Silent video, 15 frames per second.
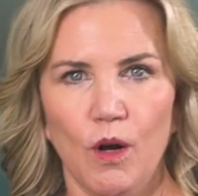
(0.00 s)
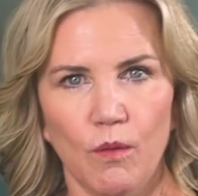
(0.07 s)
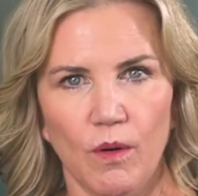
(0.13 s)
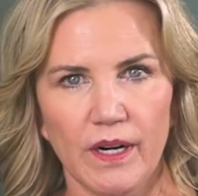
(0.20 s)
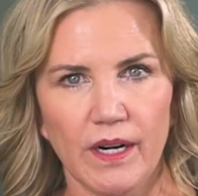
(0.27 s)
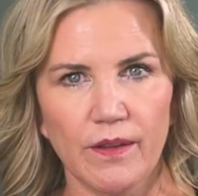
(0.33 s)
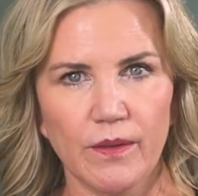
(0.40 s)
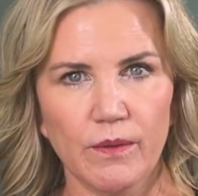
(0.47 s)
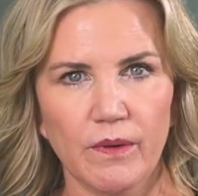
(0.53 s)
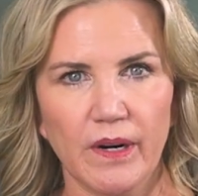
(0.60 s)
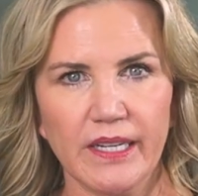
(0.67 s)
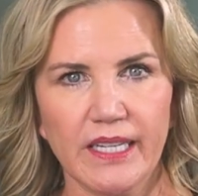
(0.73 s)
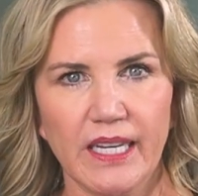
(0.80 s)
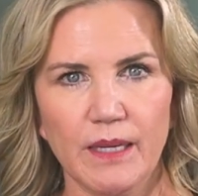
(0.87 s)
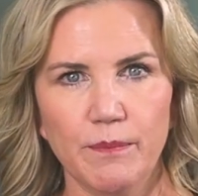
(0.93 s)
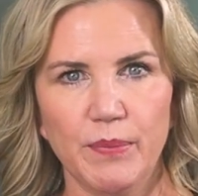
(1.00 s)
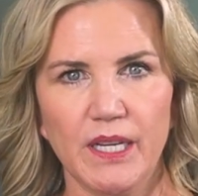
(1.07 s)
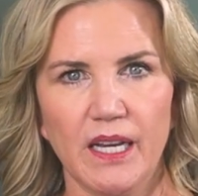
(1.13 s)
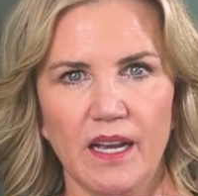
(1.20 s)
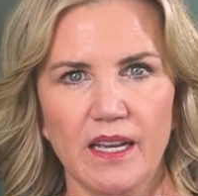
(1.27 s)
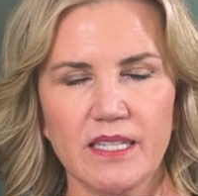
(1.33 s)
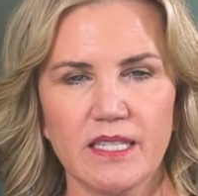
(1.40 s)
What are the right
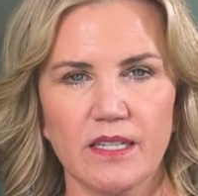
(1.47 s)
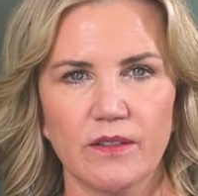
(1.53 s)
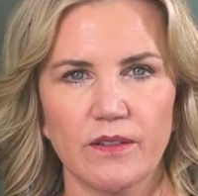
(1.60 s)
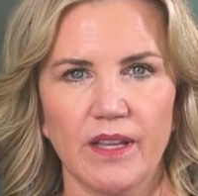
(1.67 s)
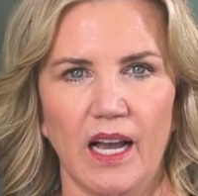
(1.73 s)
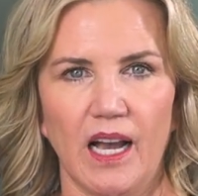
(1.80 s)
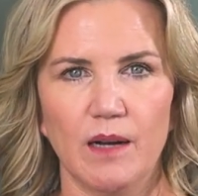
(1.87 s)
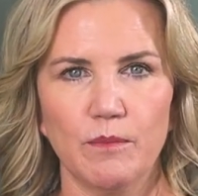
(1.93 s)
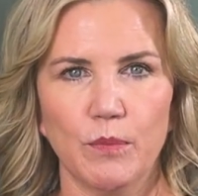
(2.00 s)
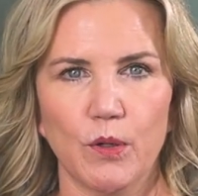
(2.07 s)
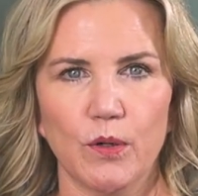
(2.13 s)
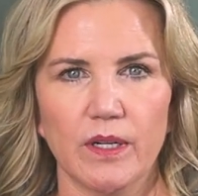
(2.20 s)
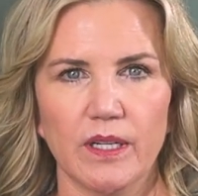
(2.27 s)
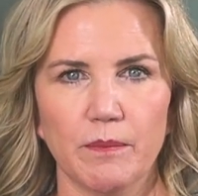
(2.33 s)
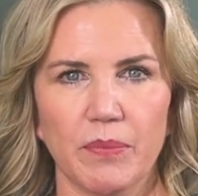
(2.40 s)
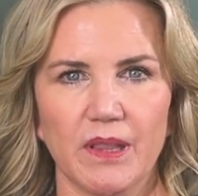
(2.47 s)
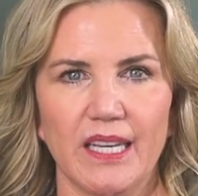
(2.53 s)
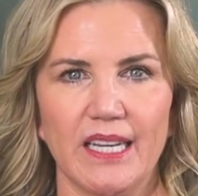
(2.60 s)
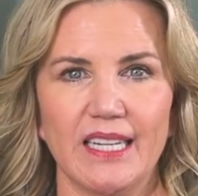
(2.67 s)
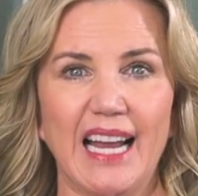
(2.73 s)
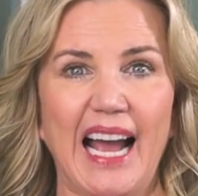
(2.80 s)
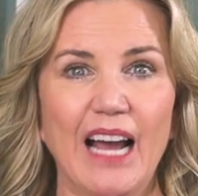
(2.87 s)
KPIs or the onboarding
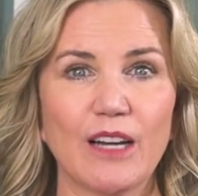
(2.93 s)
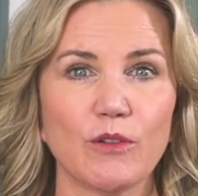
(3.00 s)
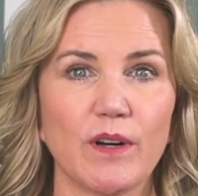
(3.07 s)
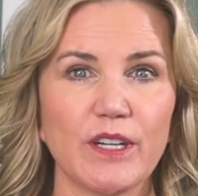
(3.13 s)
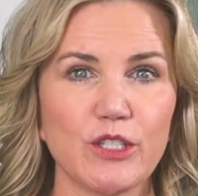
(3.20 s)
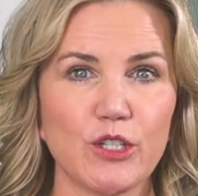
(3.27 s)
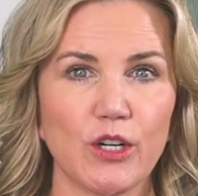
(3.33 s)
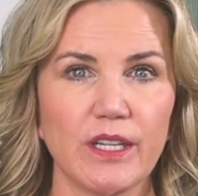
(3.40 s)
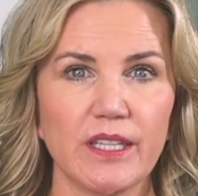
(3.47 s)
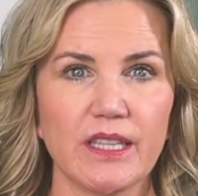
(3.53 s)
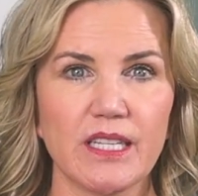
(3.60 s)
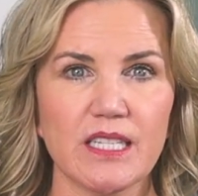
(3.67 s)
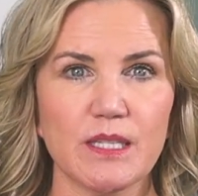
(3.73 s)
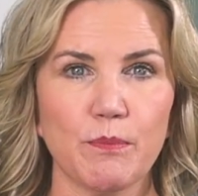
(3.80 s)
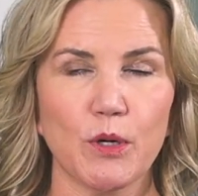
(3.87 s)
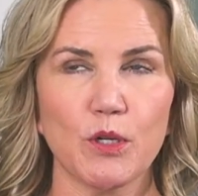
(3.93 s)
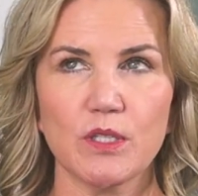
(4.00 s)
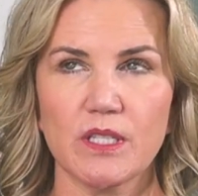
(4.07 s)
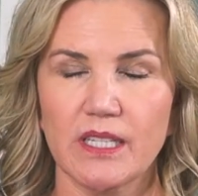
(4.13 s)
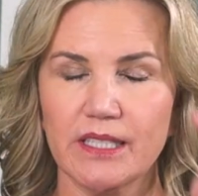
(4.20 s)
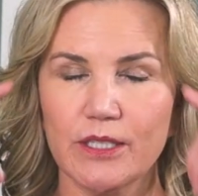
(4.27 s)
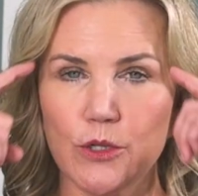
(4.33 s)
plan? How do I train this
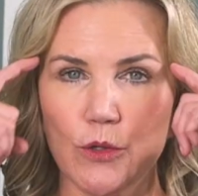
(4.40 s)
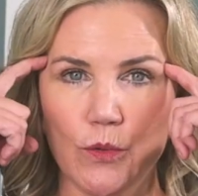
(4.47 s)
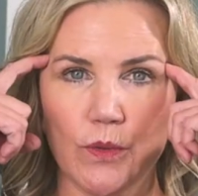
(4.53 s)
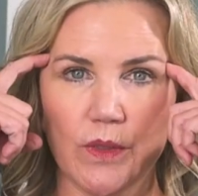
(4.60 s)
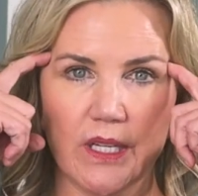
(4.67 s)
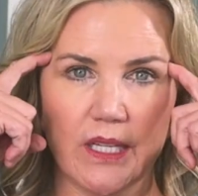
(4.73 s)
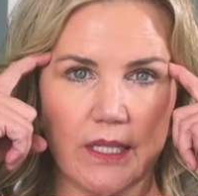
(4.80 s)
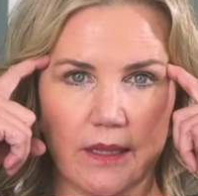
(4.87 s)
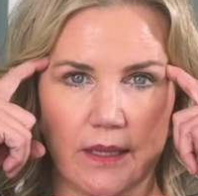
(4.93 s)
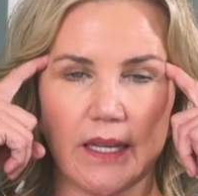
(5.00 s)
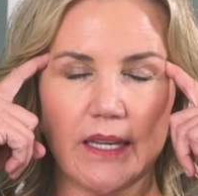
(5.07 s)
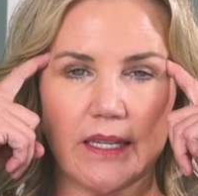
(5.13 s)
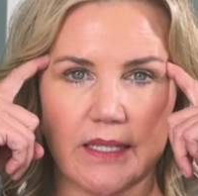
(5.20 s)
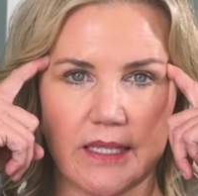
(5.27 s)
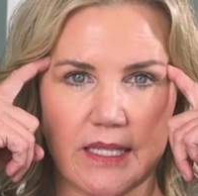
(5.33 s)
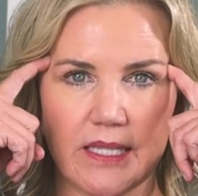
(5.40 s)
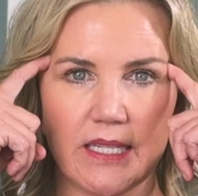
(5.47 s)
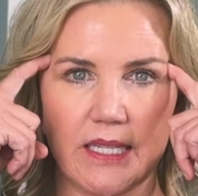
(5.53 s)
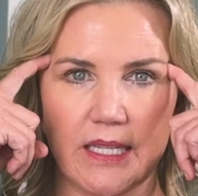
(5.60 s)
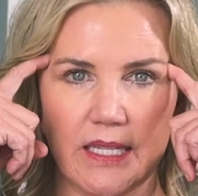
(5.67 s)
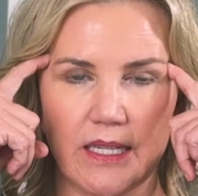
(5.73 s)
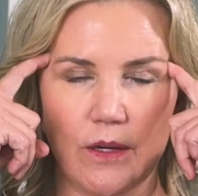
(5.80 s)
person to think like a
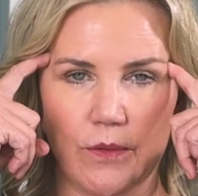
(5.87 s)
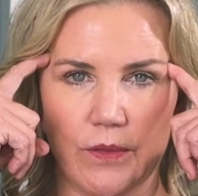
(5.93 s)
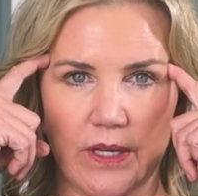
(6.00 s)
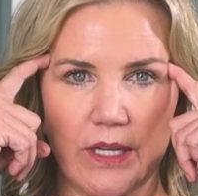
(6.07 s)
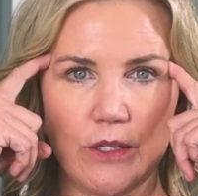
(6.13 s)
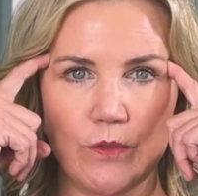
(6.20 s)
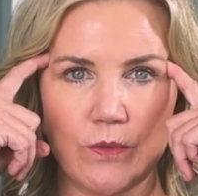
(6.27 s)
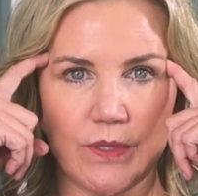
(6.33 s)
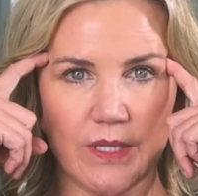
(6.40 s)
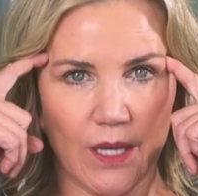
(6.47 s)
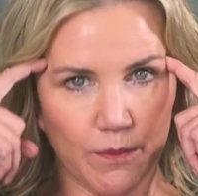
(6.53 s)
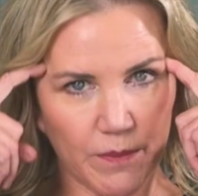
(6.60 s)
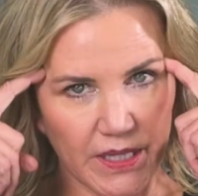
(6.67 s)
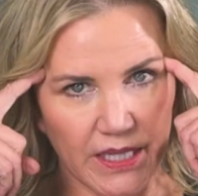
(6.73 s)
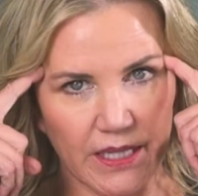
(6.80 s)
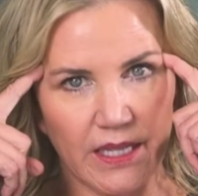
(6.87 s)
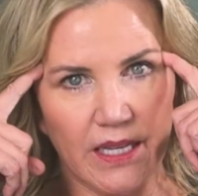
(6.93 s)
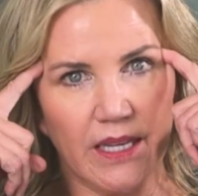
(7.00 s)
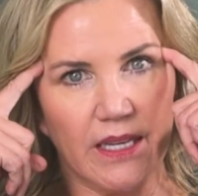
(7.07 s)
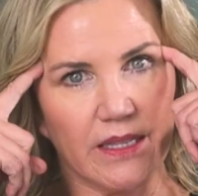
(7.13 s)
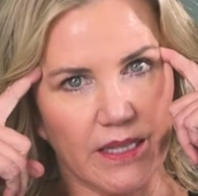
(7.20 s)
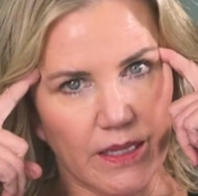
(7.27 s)
CEO that you tell me
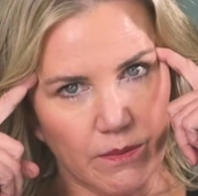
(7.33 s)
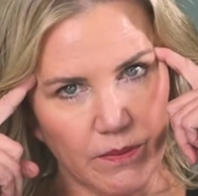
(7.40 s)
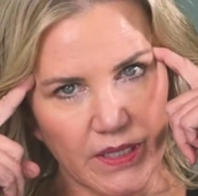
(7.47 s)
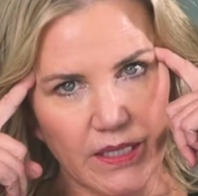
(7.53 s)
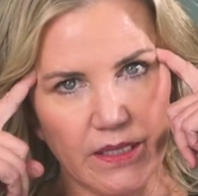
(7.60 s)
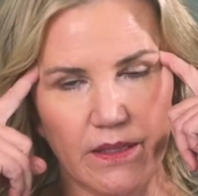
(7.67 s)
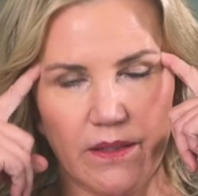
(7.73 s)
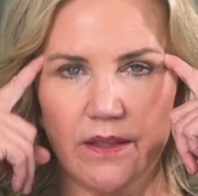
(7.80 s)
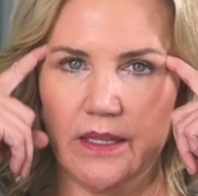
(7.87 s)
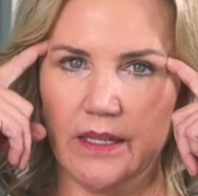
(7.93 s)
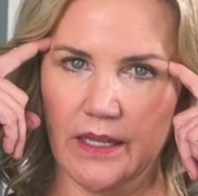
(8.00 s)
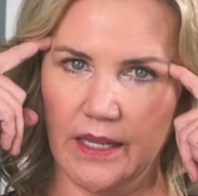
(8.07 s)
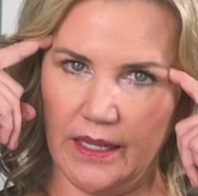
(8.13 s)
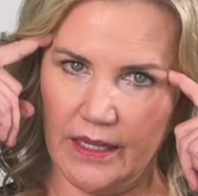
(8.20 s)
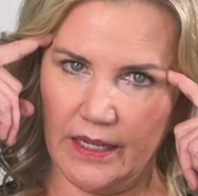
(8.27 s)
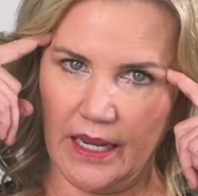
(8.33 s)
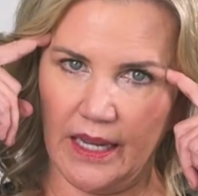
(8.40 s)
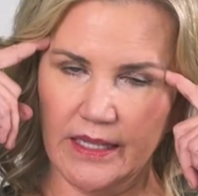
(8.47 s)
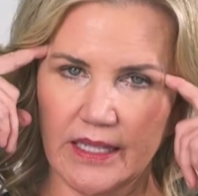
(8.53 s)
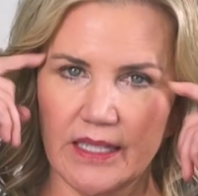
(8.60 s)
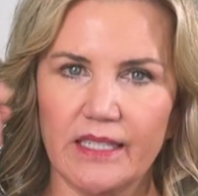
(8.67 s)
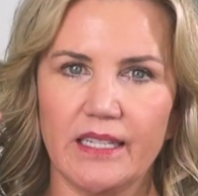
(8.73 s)
they will at
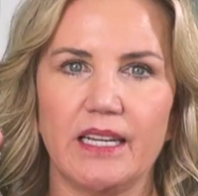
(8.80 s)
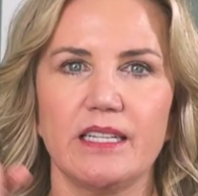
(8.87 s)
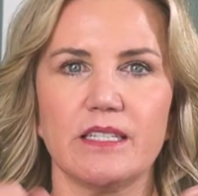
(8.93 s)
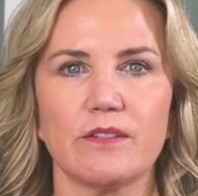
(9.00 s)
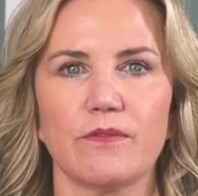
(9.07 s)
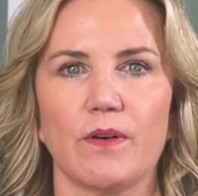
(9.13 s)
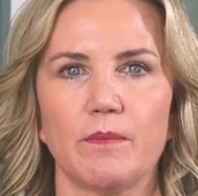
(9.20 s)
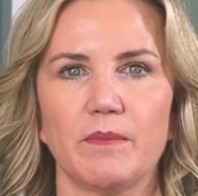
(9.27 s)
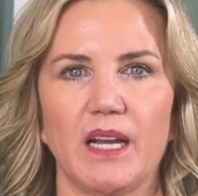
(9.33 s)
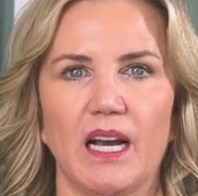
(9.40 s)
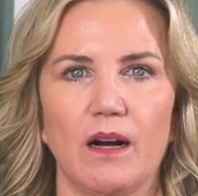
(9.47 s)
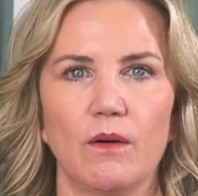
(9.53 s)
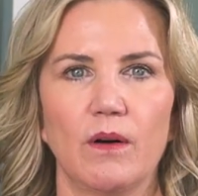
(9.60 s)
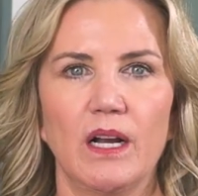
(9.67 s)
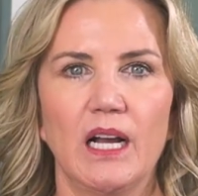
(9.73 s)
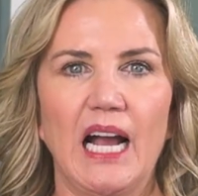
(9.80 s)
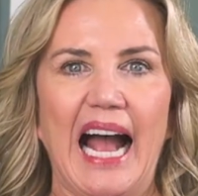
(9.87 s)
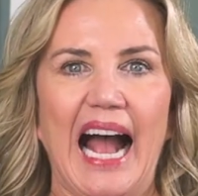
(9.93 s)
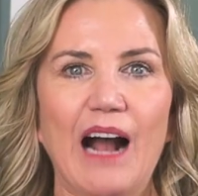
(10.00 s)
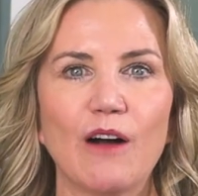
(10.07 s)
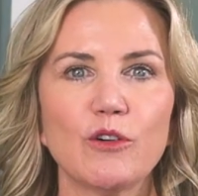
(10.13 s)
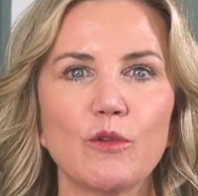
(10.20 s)
90 days from now?
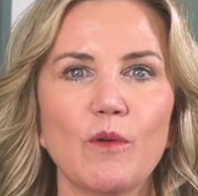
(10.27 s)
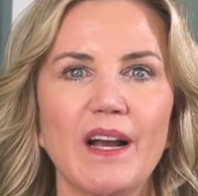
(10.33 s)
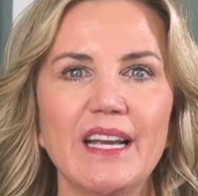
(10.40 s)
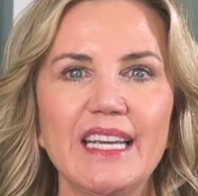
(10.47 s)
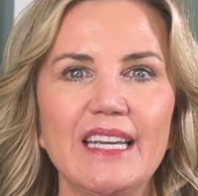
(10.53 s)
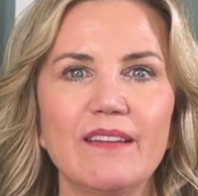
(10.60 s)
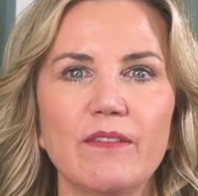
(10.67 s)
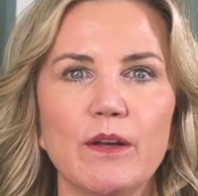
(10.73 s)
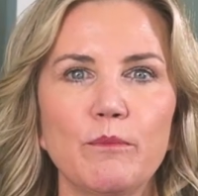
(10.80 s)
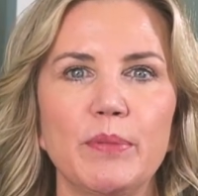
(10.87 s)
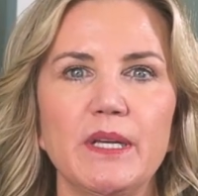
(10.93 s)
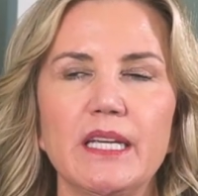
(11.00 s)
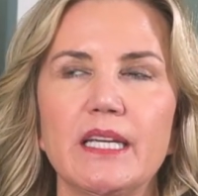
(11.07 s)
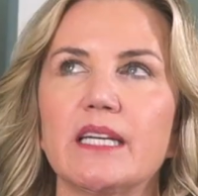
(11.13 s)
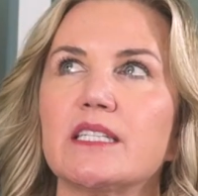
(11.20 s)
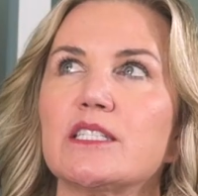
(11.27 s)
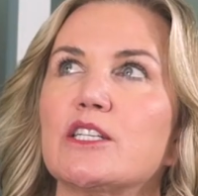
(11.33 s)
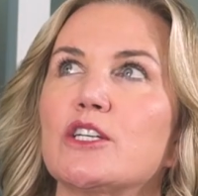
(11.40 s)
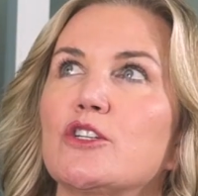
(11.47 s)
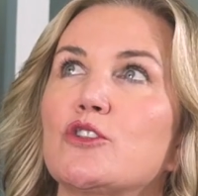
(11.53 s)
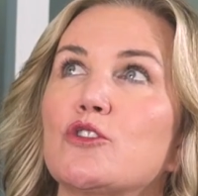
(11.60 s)
How do I even begin to